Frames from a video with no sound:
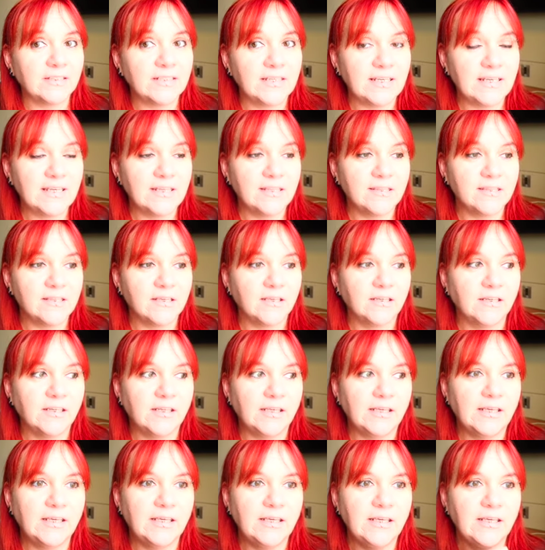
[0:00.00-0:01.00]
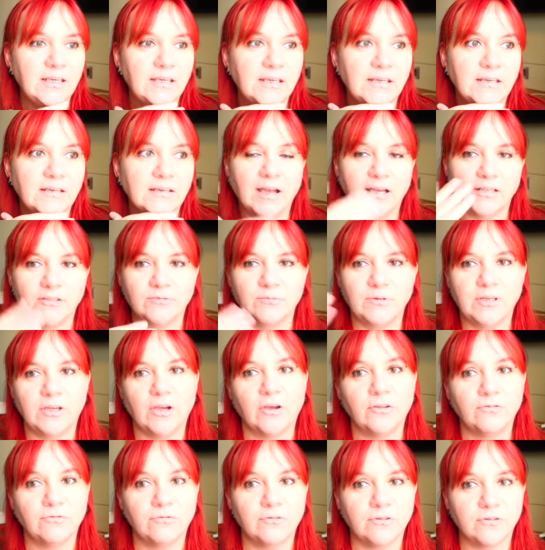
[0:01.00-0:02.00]
to Ethan, as we
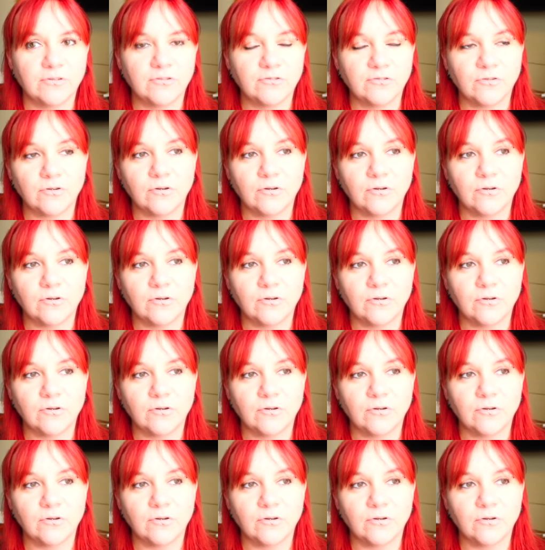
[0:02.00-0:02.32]
go through his